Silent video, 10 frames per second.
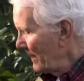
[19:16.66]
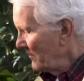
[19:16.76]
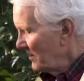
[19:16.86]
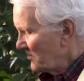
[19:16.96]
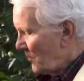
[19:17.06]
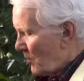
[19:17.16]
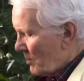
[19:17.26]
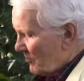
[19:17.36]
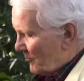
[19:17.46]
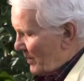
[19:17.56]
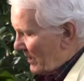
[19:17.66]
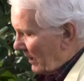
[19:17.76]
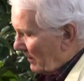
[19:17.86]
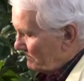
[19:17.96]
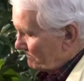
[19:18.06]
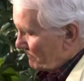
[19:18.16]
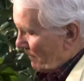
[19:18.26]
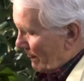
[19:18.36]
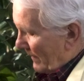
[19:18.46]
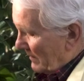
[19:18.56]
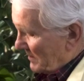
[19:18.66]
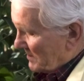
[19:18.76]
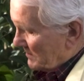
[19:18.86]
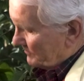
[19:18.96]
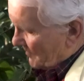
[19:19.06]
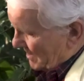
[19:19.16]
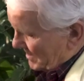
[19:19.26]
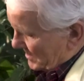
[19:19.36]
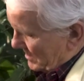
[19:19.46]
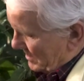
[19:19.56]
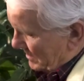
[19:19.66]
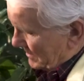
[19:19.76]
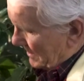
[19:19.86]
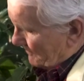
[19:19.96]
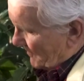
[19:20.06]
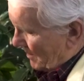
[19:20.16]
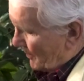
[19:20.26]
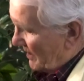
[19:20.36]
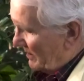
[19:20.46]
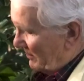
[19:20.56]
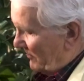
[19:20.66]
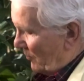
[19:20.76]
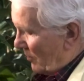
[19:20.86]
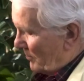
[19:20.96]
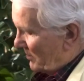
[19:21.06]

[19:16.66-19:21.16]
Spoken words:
This form of petal is called a peony form.